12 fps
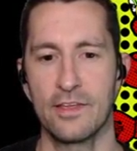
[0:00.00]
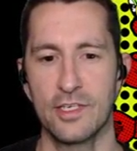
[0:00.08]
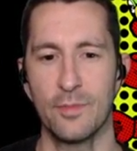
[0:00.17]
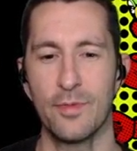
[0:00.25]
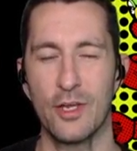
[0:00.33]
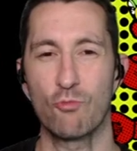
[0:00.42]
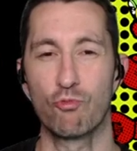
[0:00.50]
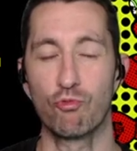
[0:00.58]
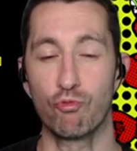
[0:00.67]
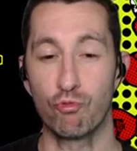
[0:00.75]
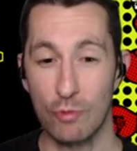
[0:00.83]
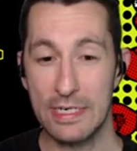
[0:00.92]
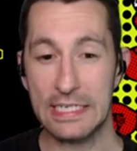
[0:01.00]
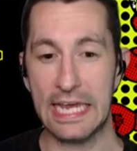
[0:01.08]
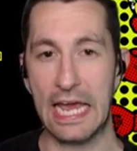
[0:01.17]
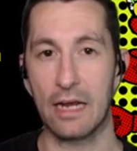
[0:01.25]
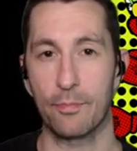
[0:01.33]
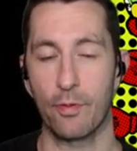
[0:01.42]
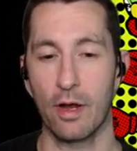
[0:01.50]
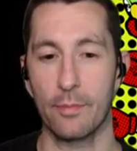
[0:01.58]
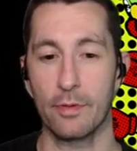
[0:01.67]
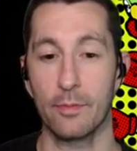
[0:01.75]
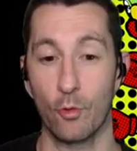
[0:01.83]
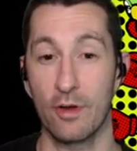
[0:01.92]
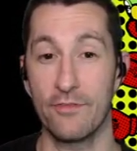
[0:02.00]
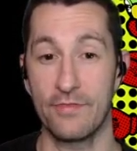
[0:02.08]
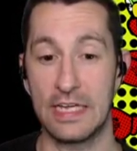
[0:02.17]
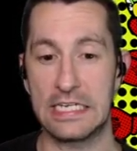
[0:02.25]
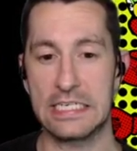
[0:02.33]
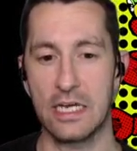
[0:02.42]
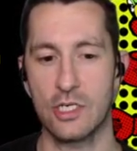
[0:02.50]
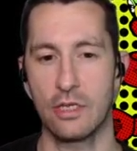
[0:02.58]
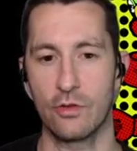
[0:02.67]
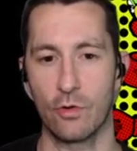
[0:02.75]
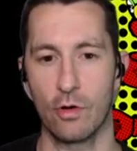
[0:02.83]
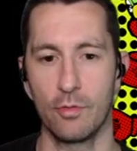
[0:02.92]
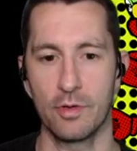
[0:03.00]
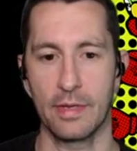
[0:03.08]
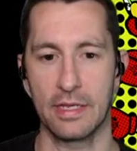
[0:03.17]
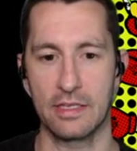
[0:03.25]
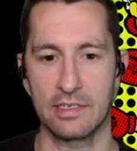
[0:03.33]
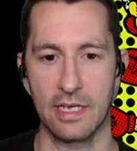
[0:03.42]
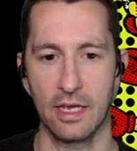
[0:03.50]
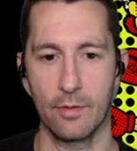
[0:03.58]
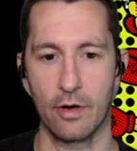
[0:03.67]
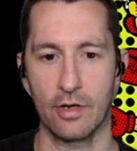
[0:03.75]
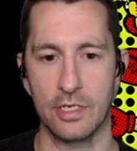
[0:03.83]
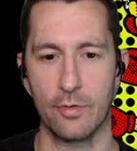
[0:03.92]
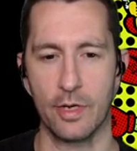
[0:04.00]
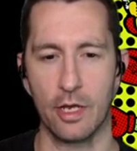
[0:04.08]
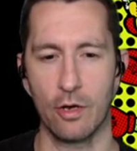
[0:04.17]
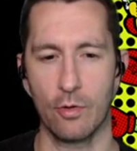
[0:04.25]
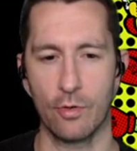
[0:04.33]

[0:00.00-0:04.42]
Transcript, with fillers: Somebody really had a problem or infestation in their home to make this game. All right, so here we go.